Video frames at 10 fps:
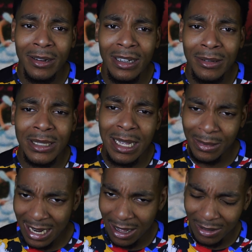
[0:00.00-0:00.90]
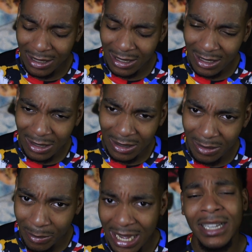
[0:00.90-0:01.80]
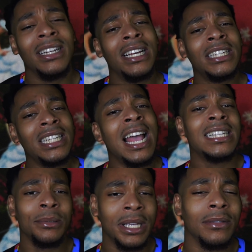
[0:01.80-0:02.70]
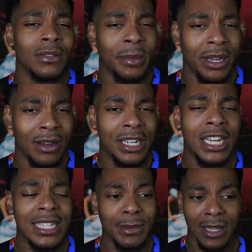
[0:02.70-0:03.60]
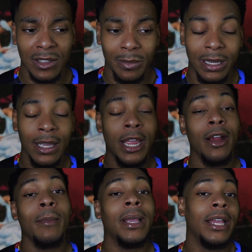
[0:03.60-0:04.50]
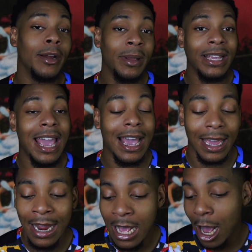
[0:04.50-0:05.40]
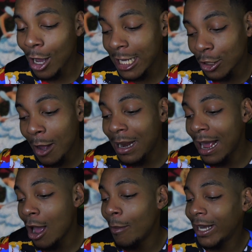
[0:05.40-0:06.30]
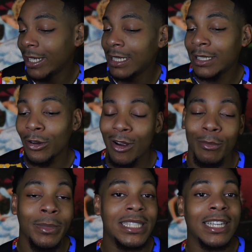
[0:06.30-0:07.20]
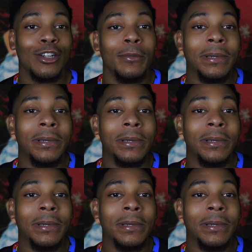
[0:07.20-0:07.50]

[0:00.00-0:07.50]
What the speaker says: It was something else. But she has some gifts for me, okay? She has some gifts for me. Hear me gagging. Okay, so I'm like, oh my goodness, girl, me standing on